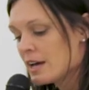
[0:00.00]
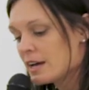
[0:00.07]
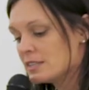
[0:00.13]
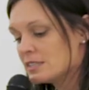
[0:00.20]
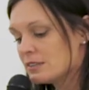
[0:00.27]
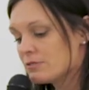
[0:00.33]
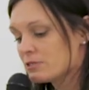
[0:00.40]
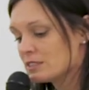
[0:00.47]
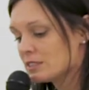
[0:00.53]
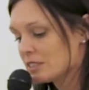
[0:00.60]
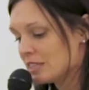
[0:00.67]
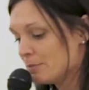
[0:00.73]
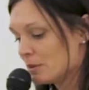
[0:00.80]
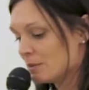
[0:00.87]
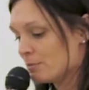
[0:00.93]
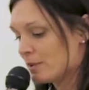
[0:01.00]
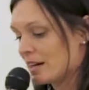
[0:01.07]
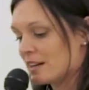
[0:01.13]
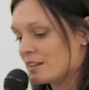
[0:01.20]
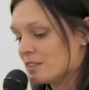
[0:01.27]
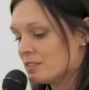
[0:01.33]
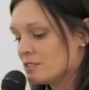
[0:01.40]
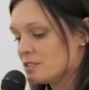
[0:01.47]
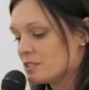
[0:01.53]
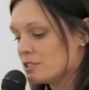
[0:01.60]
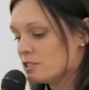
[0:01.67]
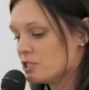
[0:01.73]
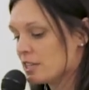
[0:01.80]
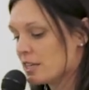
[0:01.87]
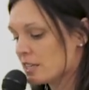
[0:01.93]
and different sleeping patterns,
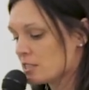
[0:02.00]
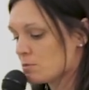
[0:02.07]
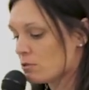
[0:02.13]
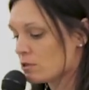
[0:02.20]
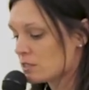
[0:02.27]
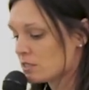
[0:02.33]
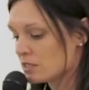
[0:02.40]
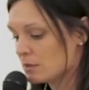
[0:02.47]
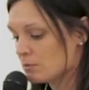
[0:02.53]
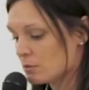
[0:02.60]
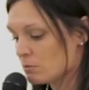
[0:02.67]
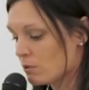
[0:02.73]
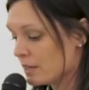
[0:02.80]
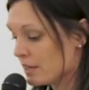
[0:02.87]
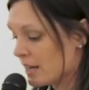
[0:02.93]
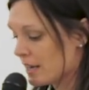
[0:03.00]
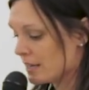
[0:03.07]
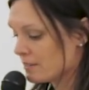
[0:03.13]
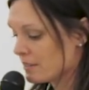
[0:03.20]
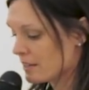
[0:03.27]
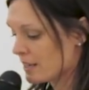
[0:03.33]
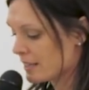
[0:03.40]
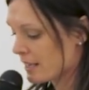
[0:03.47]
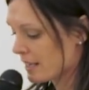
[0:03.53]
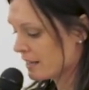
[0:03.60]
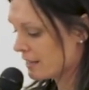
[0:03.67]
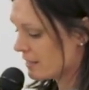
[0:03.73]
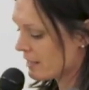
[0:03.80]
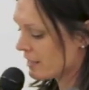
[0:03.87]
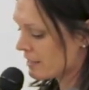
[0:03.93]
she gets more sleep in one night than I get
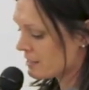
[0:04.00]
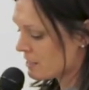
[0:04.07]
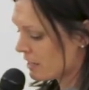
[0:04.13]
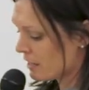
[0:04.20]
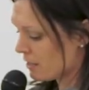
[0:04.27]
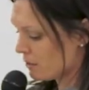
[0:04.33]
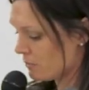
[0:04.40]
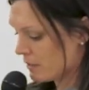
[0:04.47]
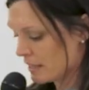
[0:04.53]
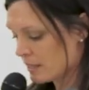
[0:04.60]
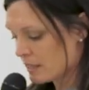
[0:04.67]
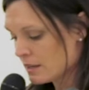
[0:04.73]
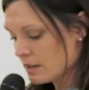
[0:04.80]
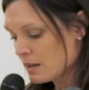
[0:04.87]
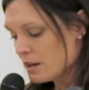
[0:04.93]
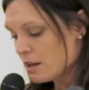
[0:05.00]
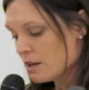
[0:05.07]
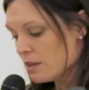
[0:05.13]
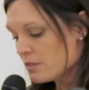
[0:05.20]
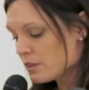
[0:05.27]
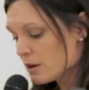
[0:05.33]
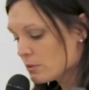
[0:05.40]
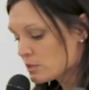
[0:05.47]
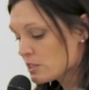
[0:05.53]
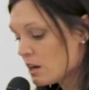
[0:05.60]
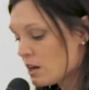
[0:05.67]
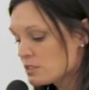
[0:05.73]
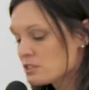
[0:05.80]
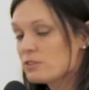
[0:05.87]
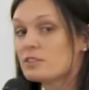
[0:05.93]
in an entire week. There was
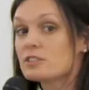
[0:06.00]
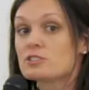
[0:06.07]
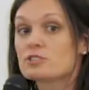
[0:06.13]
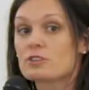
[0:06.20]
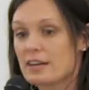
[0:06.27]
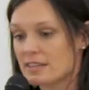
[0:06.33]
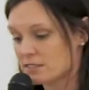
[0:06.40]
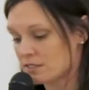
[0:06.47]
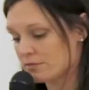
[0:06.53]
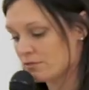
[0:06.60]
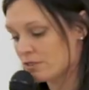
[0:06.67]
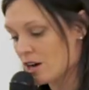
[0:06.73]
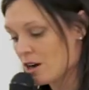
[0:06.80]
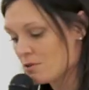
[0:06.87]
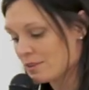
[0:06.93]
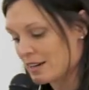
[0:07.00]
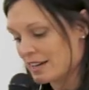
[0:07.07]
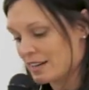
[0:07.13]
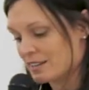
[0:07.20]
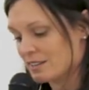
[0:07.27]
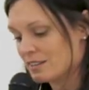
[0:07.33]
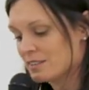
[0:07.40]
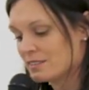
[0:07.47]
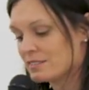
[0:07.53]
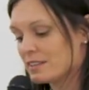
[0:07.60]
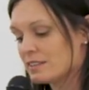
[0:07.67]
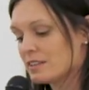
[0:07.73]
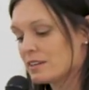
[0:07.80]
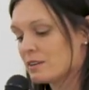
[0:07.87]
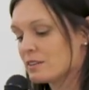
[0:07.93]
also the stress of knowing
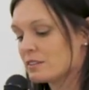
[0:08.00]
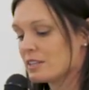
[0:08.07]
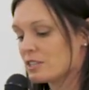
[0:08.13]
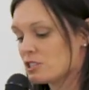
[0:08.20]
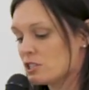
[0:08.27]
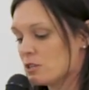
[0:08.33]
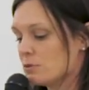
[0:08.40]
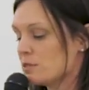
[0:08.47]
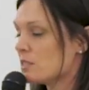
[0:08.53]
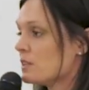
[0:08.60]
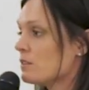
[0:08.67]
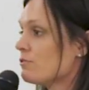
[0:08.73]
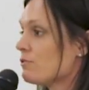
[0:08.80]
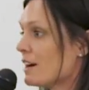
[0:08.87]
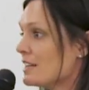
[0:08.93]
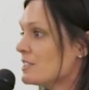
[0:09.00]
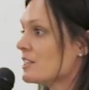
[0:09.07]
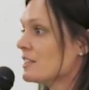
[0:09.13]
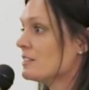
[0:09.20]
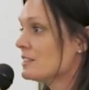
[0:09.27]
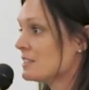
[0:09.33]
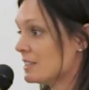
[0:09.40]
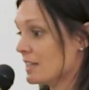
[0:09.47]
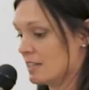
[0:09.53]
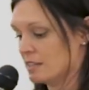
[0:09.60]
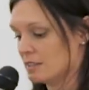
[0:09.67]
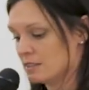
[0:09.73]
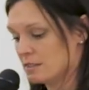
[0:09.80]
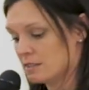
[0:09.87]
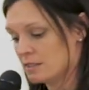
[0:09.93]
that she was in a fragile state.